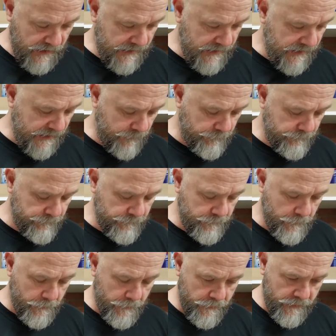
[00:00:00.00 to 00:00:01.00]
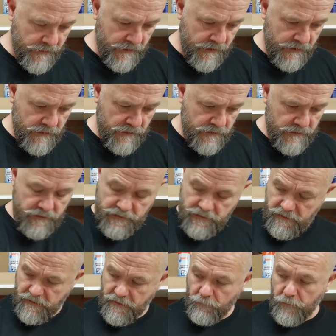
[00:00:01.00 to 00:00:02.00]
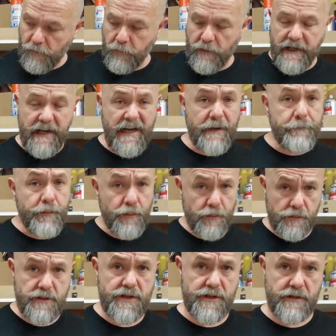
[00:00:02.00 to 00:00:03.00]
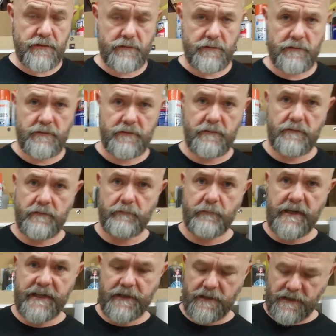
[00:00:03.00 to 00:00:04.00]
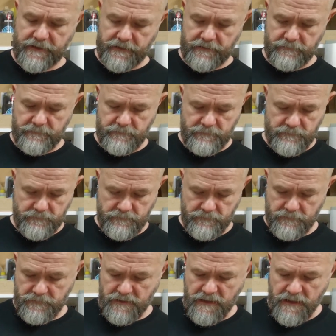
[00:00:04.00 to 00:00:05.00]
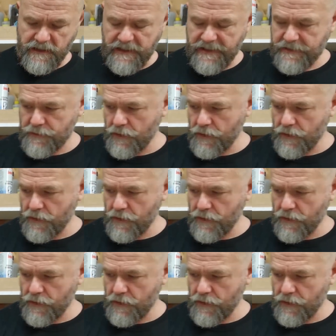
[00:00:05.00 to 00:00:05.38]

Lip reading: what way I approach my cut. I